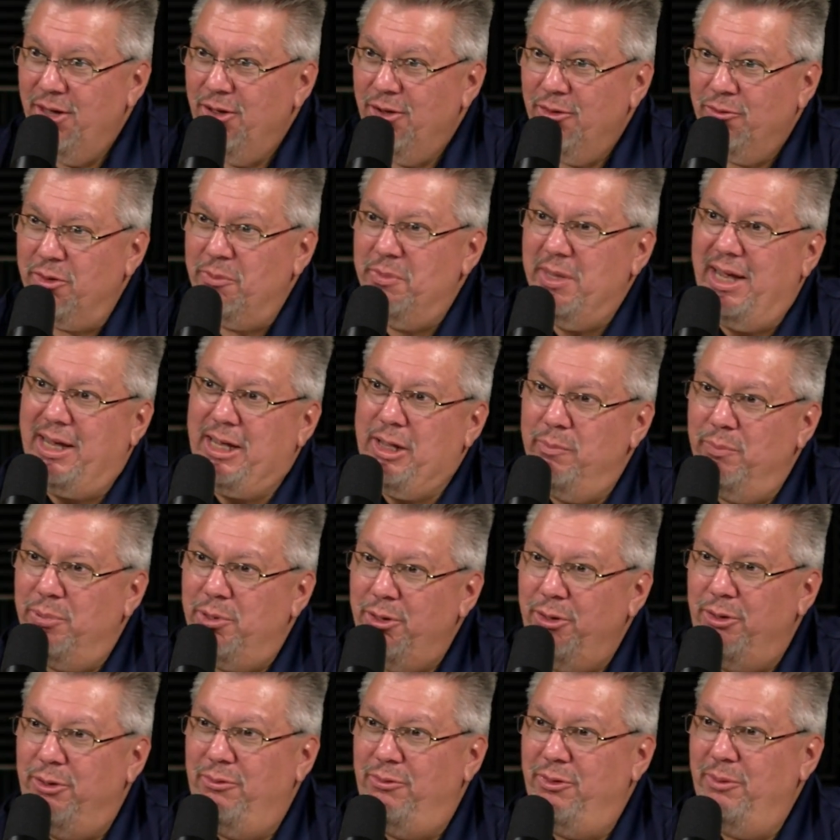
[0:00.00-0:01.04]
from that
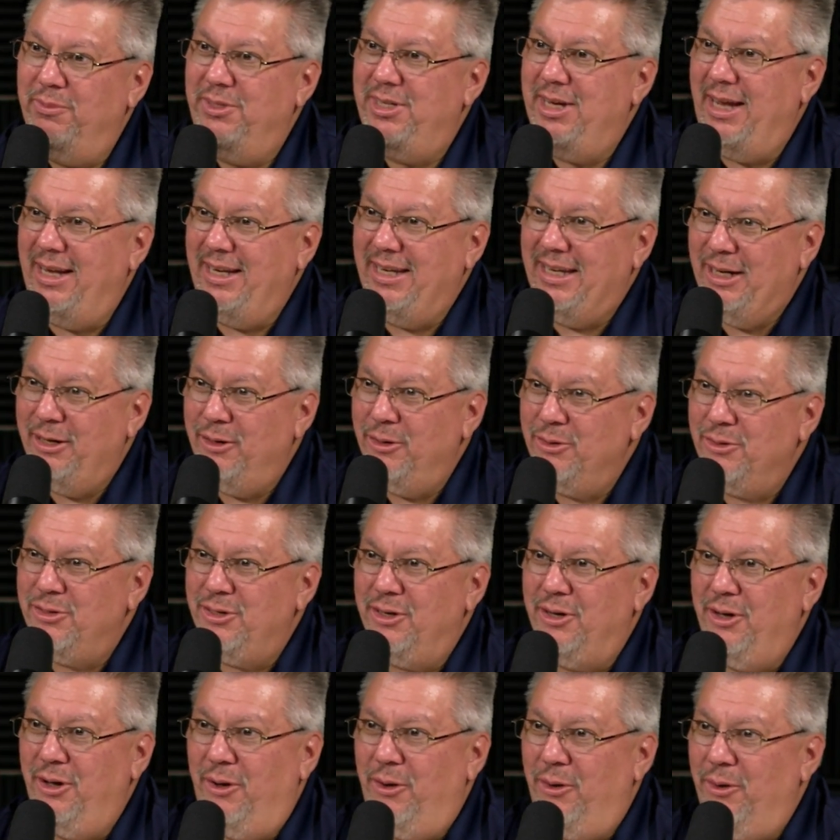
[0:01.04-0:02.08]
computer from 10 years
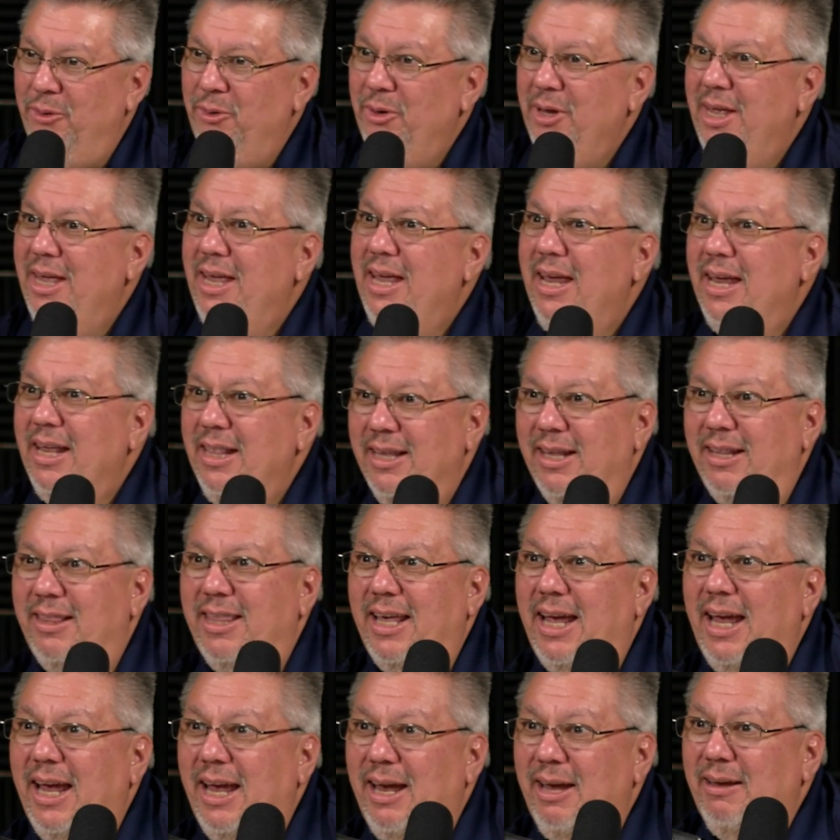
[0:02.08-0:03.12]
ago that
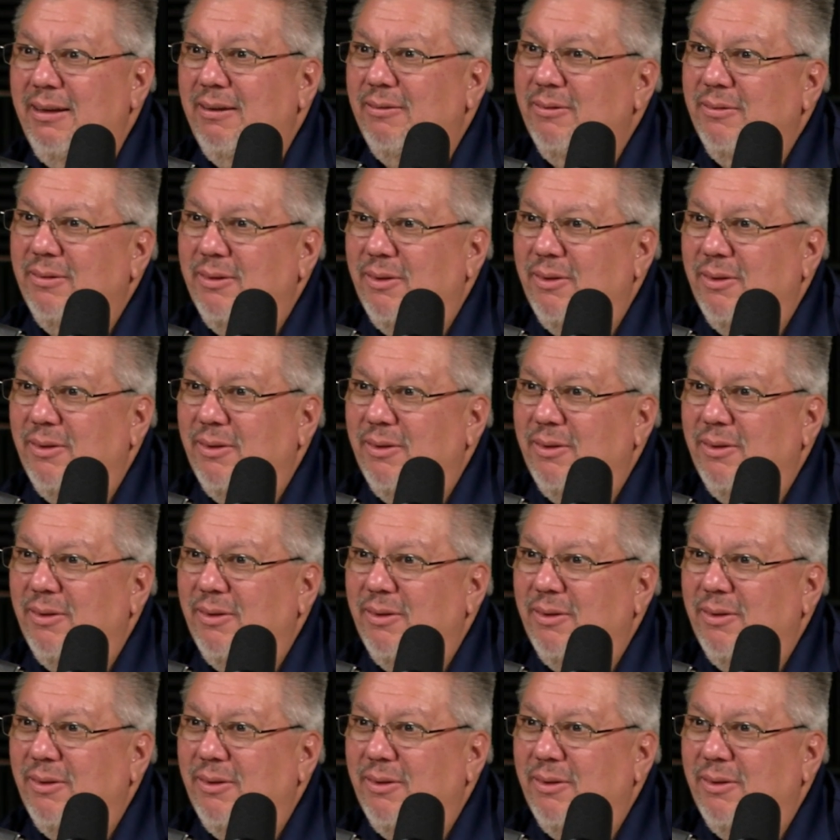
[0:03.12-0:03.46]
they